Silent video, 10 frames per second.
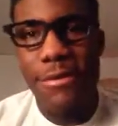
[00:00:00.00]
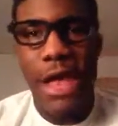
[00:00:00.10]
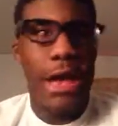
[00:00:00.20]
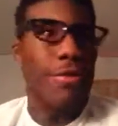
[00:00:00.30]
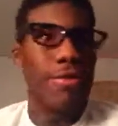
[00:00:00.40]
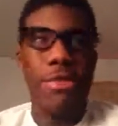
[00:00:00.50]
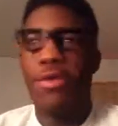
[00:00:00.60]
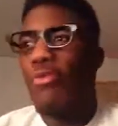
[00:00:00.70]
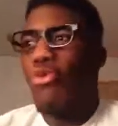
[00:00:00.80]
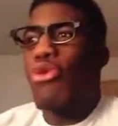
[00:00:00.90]
Like, what's
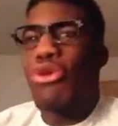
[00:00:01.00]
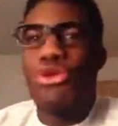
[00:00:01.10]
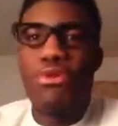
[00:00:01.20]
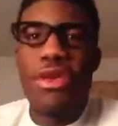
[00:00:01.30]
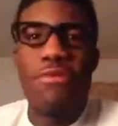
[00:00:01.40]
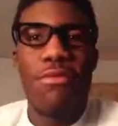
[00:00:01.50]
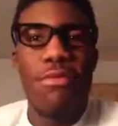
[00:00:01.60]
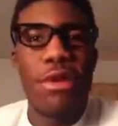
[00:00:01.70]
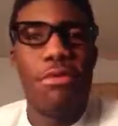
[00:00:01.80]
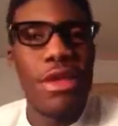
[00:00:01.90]
the point of you even
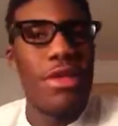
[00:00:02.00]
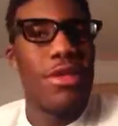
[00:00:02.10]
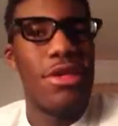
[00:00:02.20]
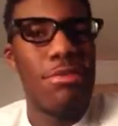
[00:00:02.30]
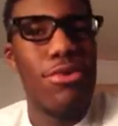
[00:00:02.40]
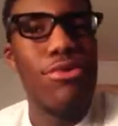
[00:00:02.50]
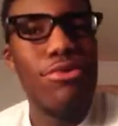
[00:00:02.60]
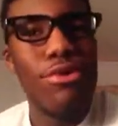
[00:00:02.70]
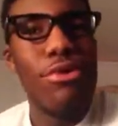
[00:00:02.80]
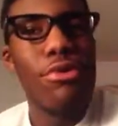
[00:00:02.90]
being in a relationship if you
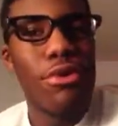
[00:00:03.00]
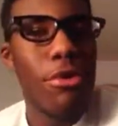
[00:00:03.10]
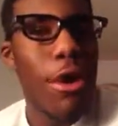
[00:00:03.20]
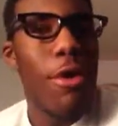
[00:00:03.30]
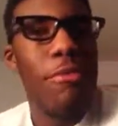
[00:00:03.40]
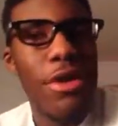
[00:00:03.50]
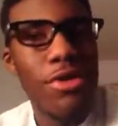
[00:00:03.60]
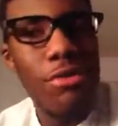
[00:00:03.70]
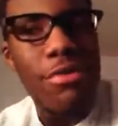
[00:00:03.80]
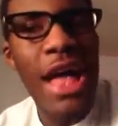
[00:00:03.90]
are still gonna go out and be a
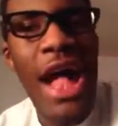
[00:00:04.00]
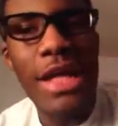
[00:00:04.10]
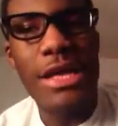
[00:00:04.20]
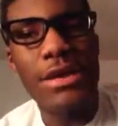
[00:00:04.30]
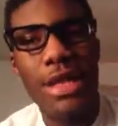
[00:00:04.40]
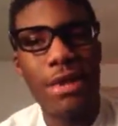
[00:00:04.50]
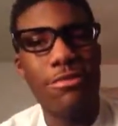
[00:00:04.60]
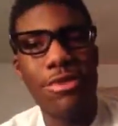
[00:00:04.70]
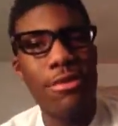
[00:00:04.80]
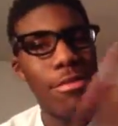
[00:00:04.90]
little thotty? Like,
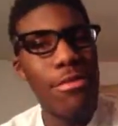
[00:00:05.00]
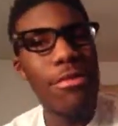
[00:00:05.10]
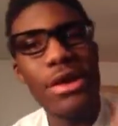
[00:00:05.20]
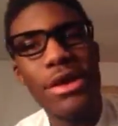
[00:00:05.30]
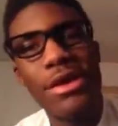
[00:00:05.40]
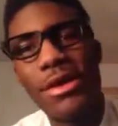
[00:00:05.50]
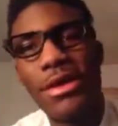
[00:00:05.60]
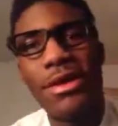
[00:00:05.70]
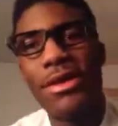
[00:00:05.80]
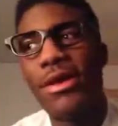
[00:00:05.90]
what's the point?
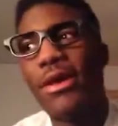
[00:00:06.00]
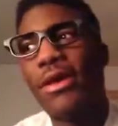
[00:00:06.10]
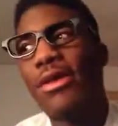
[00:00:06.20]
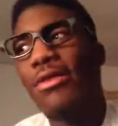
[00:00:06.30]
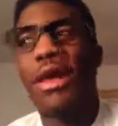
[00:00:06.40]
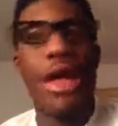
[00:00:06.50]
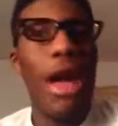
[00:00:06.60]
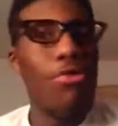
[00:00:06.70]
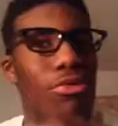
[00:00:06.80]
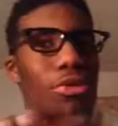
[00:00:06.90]

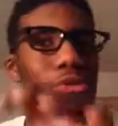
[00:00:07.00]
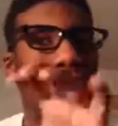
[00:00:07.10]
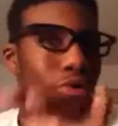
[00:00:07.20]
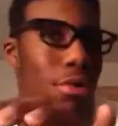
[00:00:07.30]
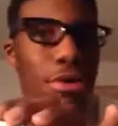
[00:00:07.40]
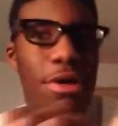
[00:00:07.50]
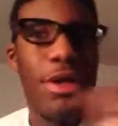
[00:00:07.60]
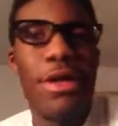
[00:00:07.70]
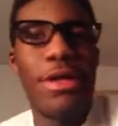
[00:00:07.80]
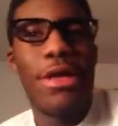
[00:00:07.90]
I looking on Twitter.
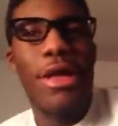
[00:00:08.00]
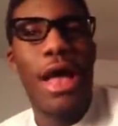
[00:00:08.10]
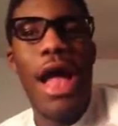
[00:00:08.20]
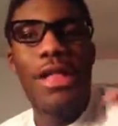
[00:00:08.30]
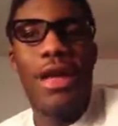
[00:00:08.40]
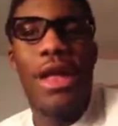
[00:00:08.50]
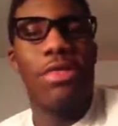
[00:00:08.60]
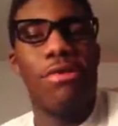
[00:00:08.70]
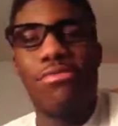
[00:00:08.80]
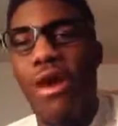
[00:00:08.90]
I think I
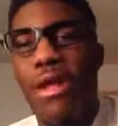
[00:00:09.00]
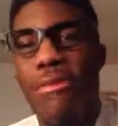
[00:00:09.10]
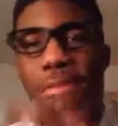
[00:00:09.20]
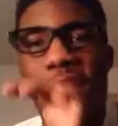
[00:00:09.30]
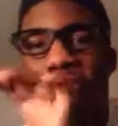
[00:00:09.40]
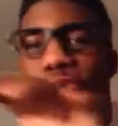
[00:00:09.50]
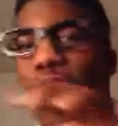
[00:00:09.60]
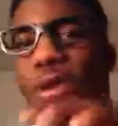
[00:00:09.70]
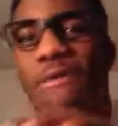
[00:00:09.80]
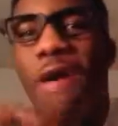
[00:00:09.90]
saw probably the best
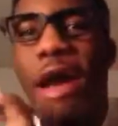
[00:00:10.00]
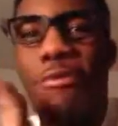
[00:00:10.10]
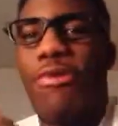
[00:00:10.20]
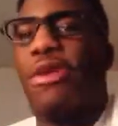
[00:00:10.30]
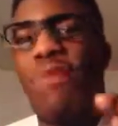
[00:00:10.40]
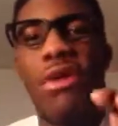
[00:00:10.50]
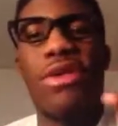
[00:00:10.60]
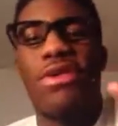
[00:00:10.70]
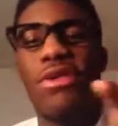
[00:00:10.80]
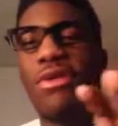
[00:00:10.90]
quote I've ever seen about
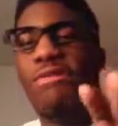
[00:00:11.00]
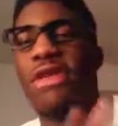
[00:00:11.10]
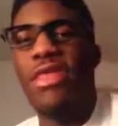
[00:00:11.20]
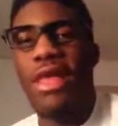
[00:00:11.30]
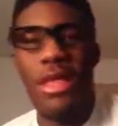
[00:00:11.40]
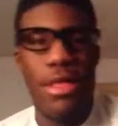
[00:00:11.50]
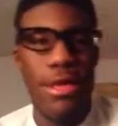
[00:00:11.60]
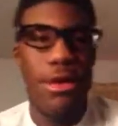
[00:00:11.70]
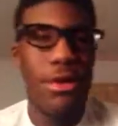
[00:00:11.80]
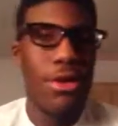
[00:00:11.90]
relationships. It said,
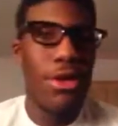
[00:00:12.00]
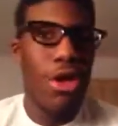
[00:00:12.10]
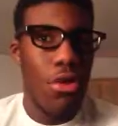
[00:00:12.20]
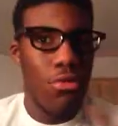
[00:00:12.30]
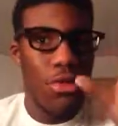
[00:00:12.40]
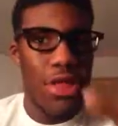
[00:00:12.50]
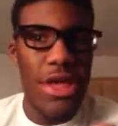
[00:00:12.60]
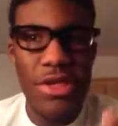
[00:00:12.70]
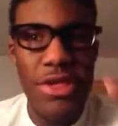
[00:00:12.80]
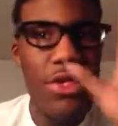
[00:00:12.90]

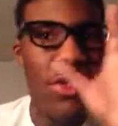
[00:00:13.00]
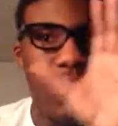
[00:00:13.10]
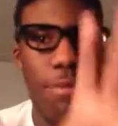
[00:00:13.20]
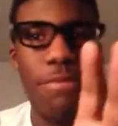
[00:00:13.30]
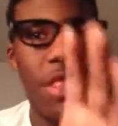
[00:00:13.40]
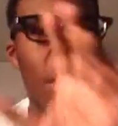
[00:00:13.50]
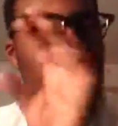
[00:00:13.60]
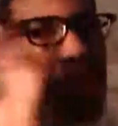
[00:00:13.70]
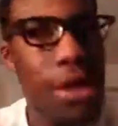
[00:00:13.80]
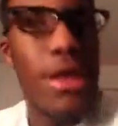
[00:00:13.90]
"Relationships
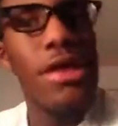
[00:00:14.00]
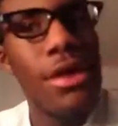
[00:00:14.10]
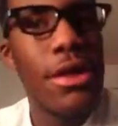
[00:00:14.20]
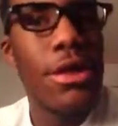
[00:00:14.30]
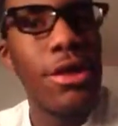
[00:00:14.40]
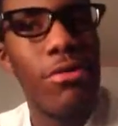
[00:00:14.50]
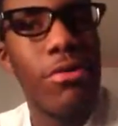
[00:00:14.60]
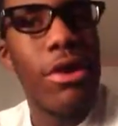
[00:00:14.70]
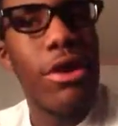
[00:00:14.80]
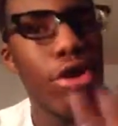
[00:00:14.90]
sink
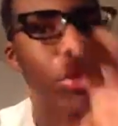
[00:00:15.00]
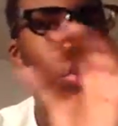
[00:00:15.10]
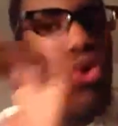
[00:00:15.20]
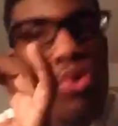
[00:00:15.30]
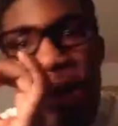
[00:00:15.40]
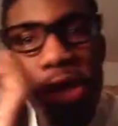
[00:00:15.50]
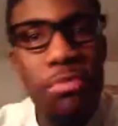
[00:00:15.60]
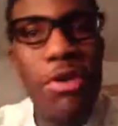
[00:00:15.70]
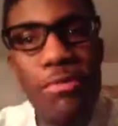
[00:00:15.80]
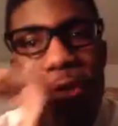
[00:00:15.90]
when there are too many
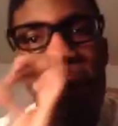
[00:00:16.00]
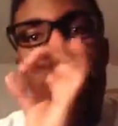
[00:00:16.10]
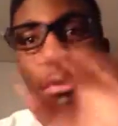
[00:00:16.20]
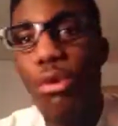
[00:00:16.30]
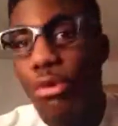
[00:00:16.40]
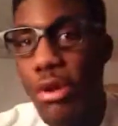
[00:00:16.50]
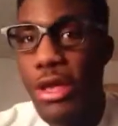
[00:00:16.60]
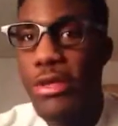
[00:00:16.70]
people on board."